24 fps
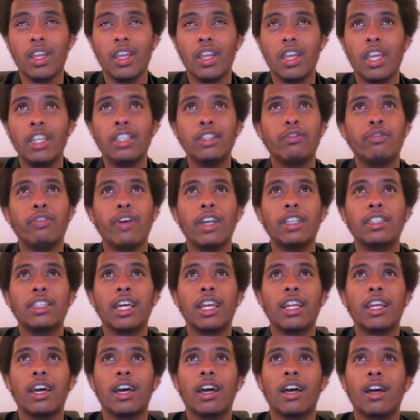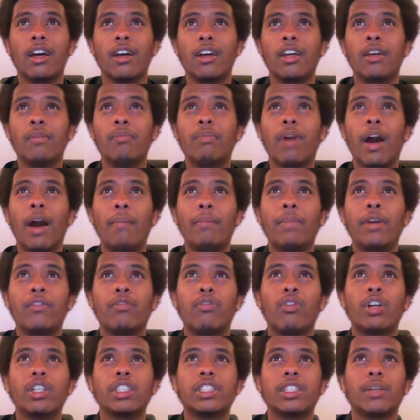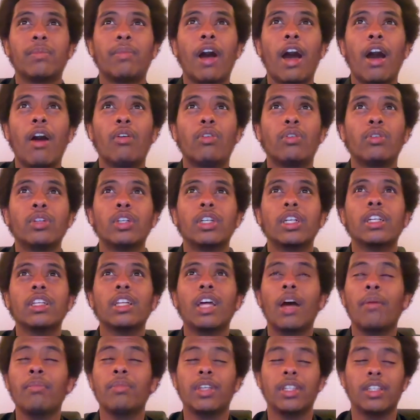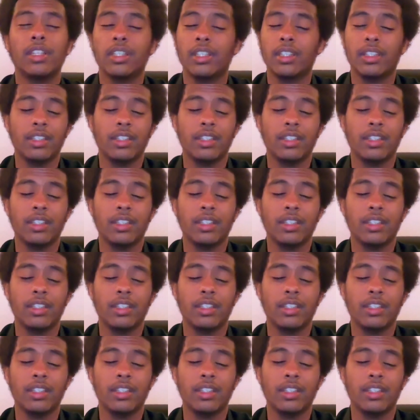and the fact that uh, Mbappe forced him out, I mean,